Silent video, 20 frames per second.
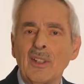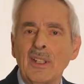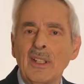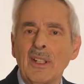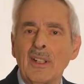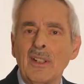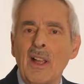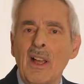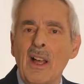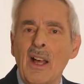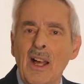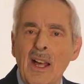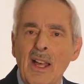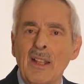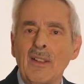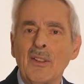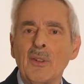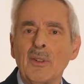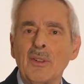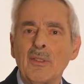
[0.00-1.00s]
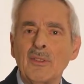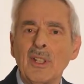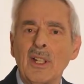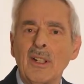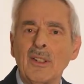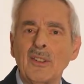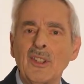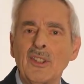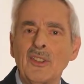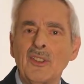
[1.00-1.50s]
to get a high load of
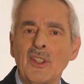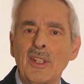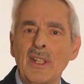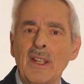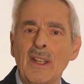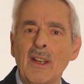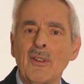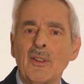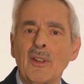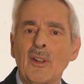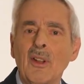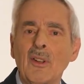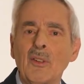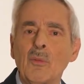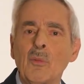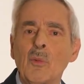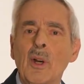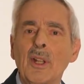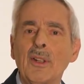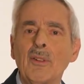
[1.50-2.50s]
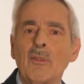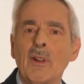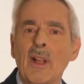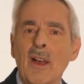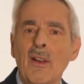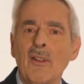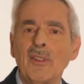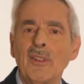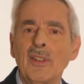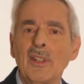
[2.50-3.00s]
toxicity out on one
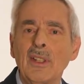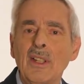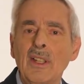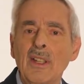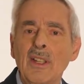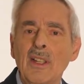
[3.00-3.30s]
round.